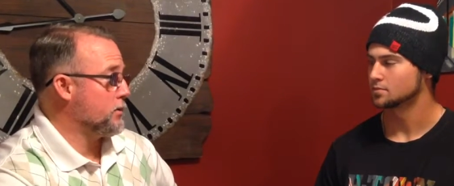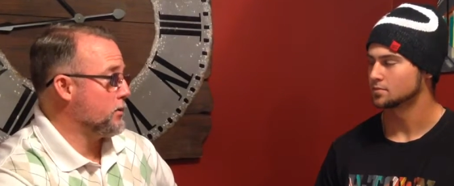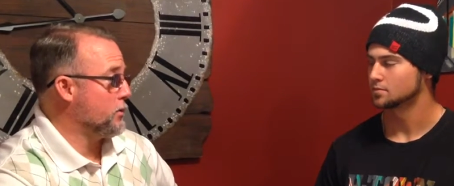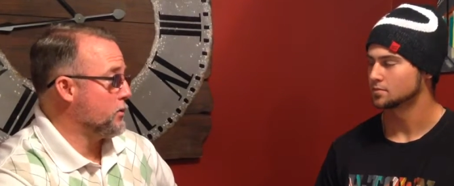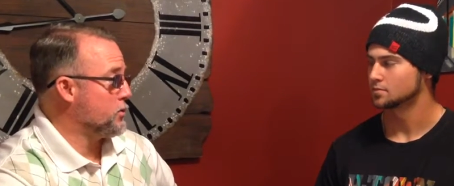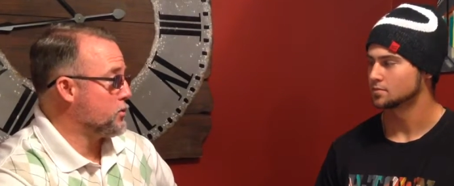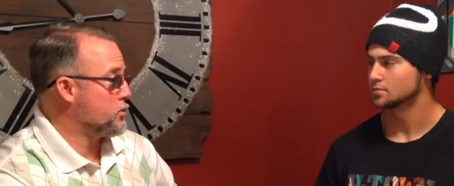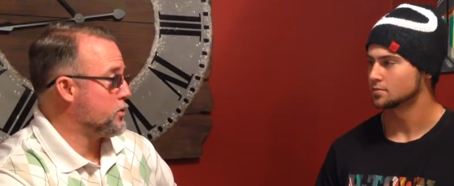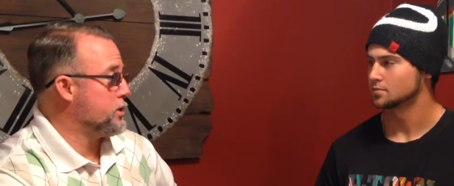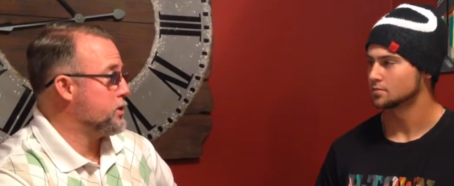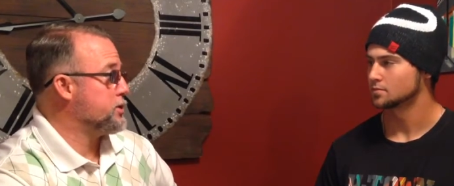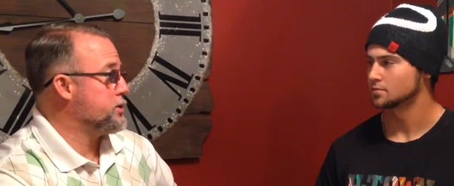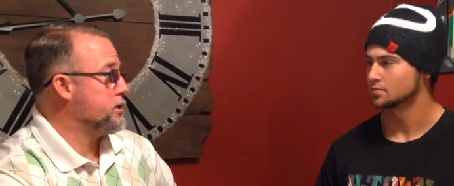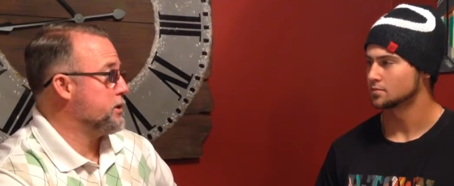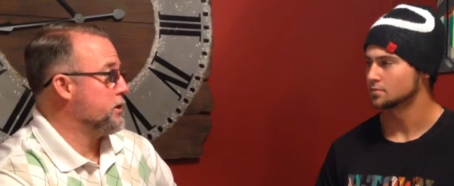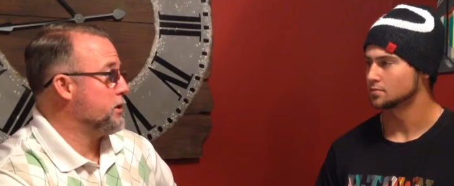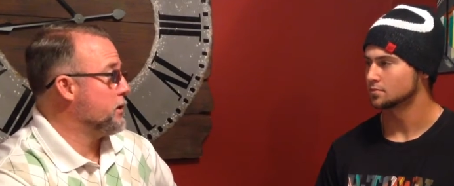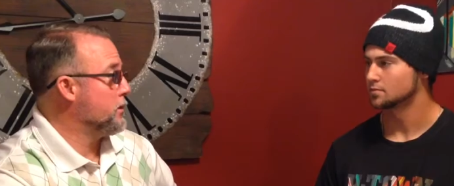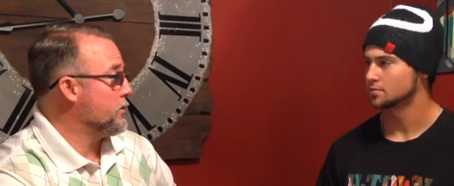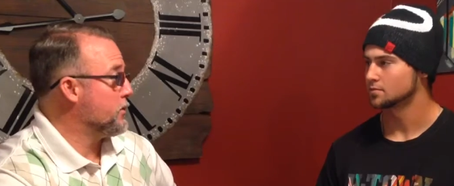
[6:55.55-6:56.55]

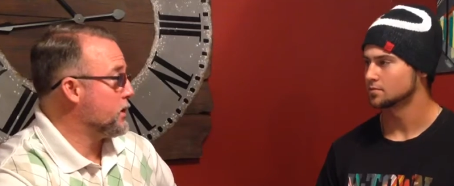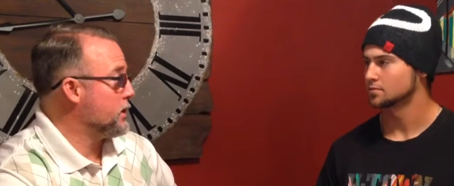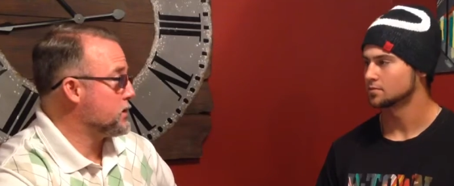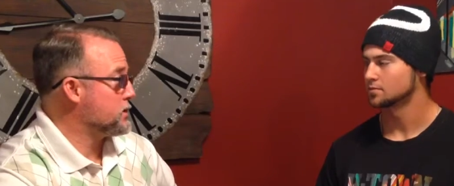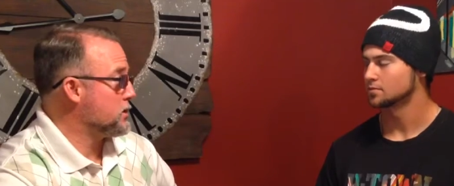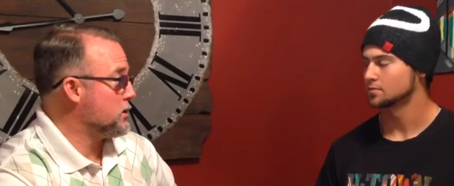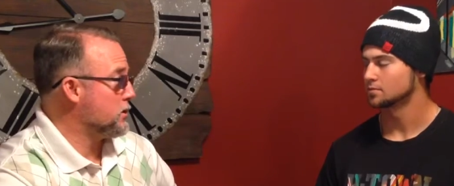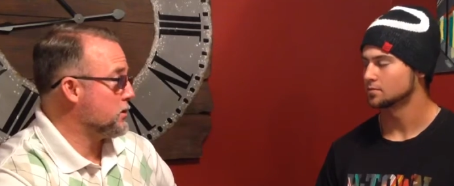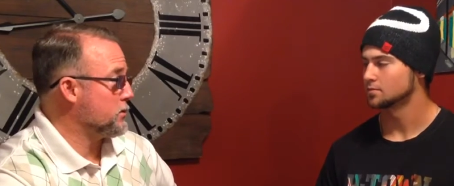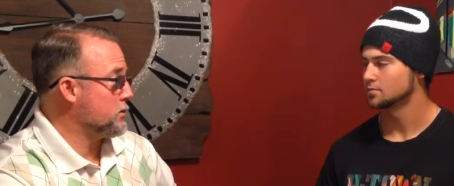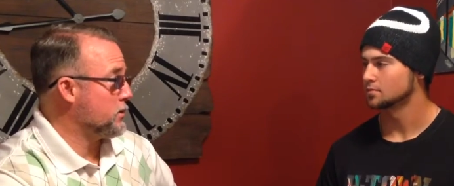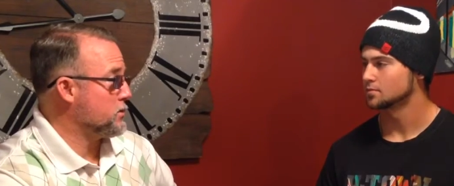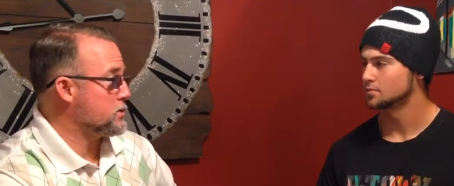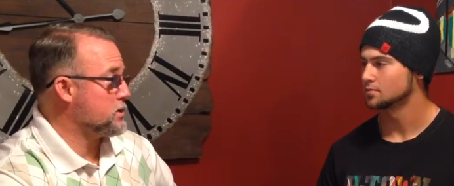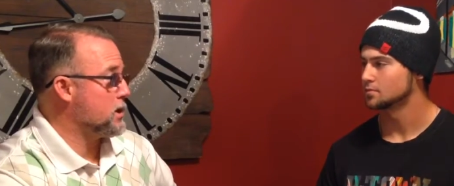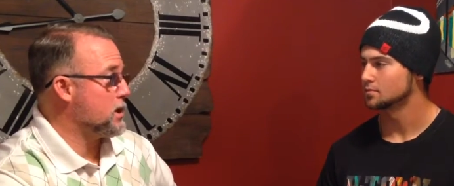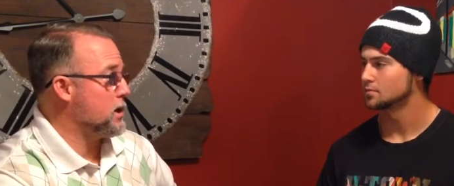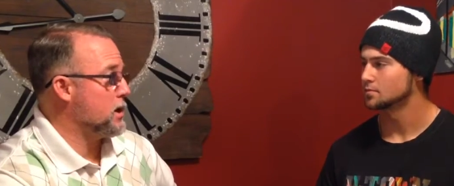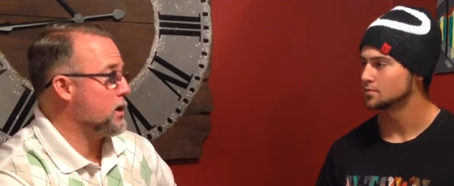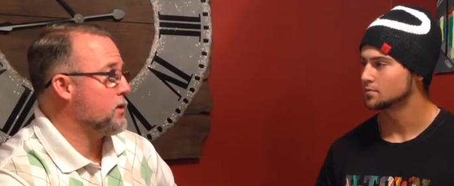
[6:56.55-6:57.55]
Speaker 1: nutrition and things along those
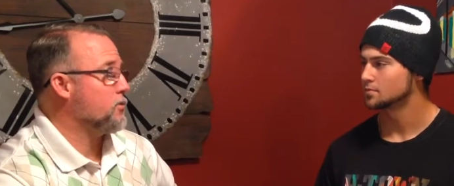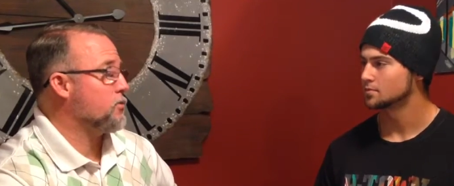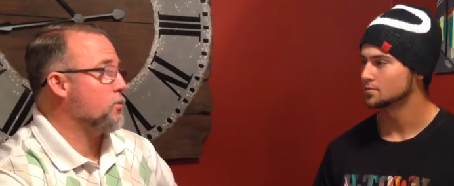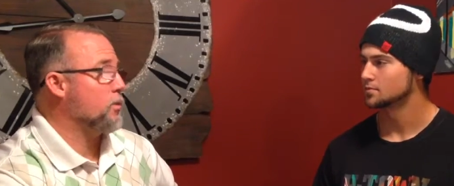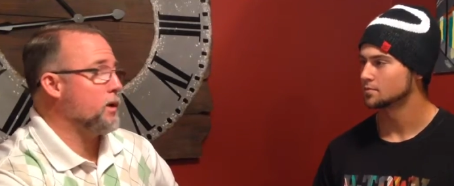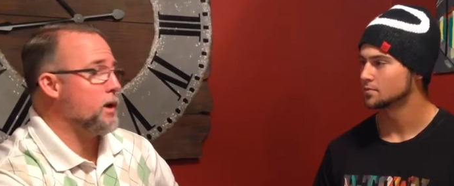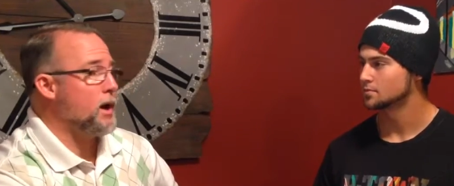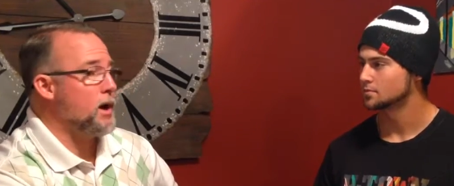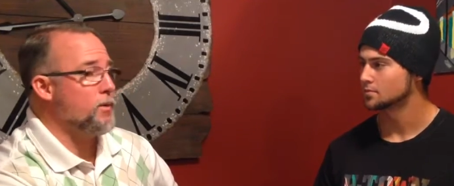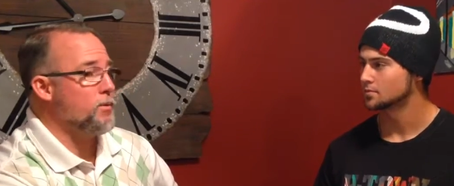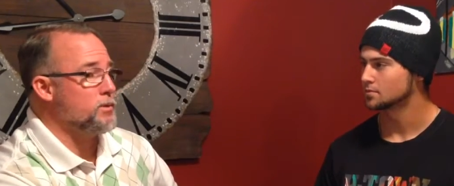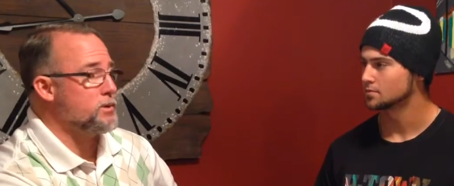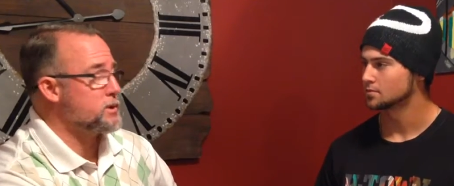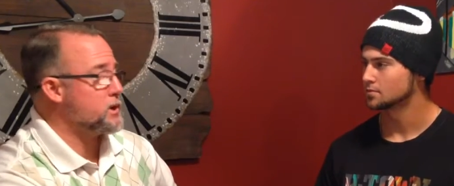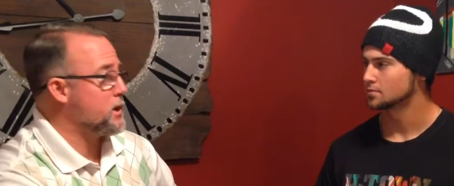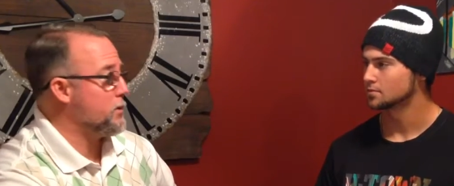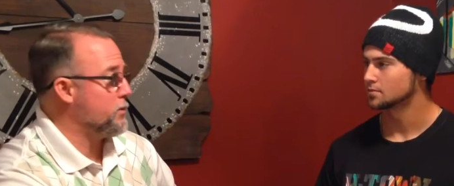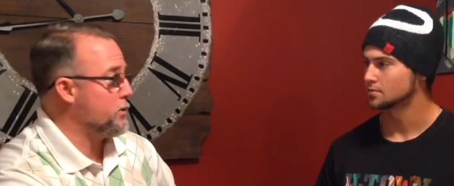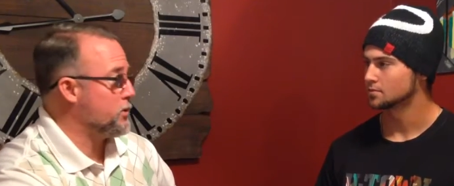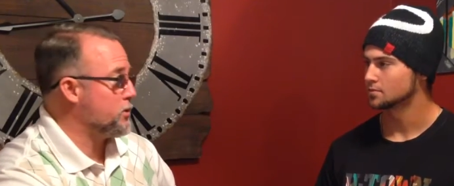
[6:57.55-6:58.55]
lines when I was
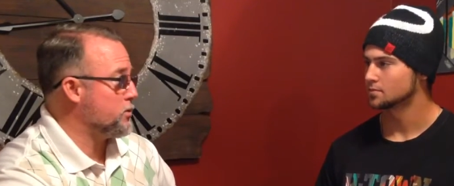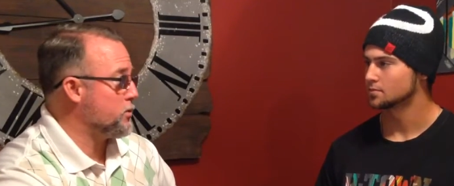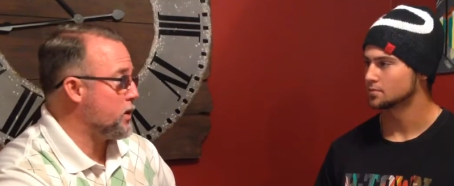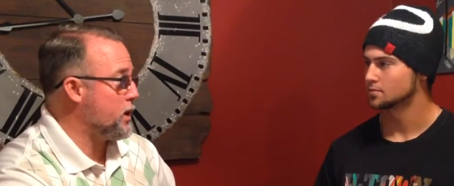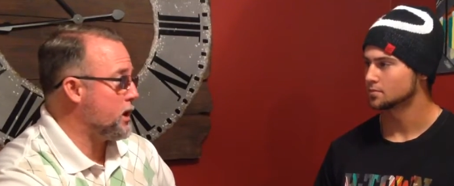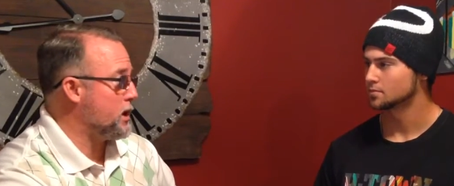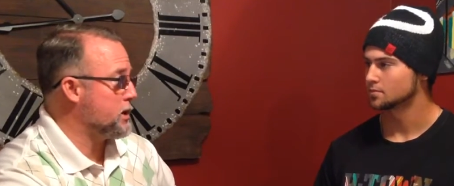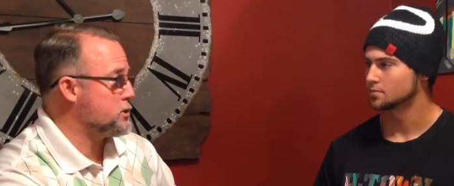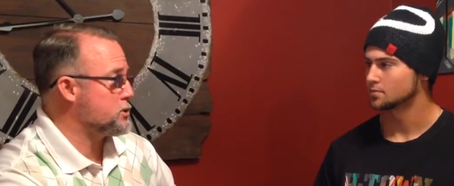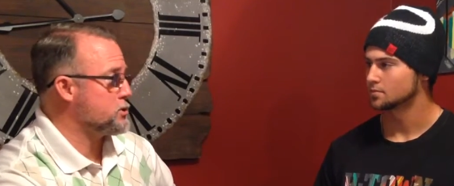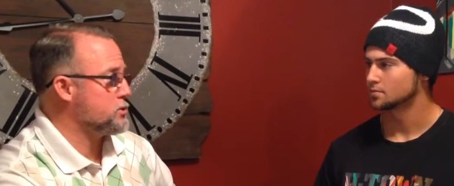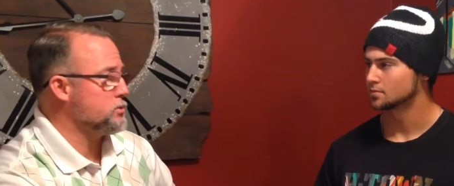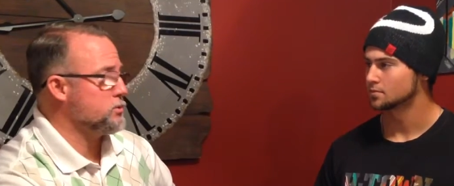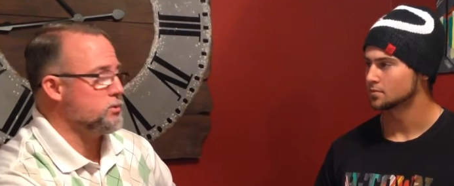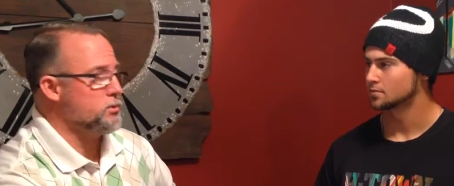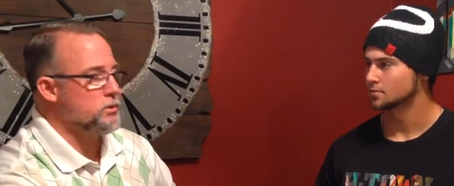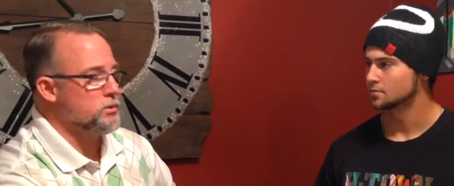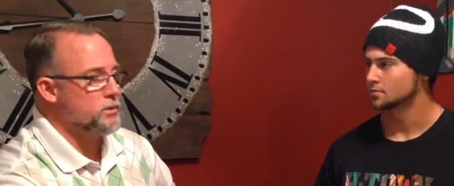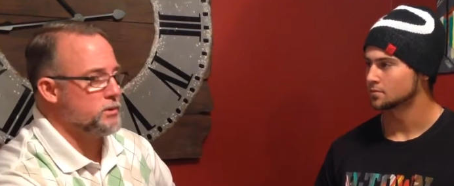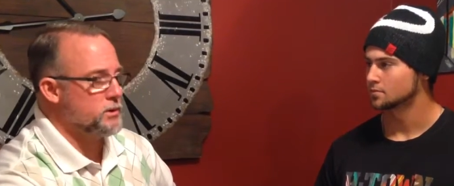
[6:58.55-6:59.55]
coming through high
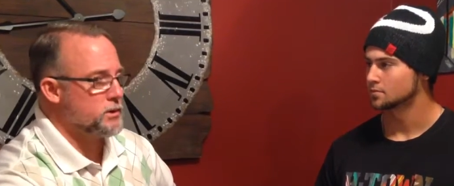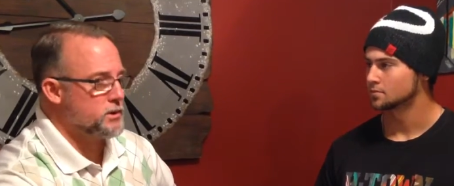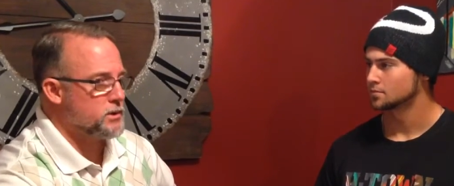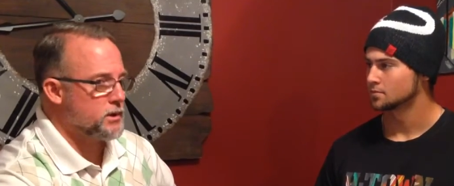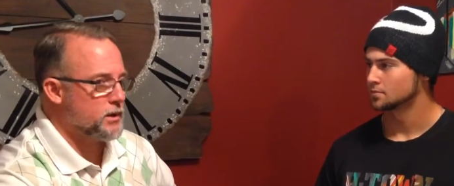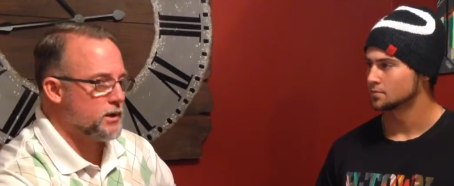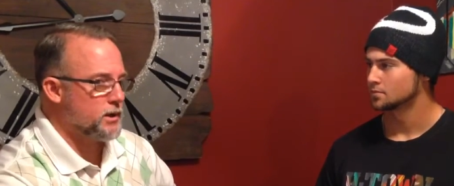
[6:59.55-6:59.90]
school and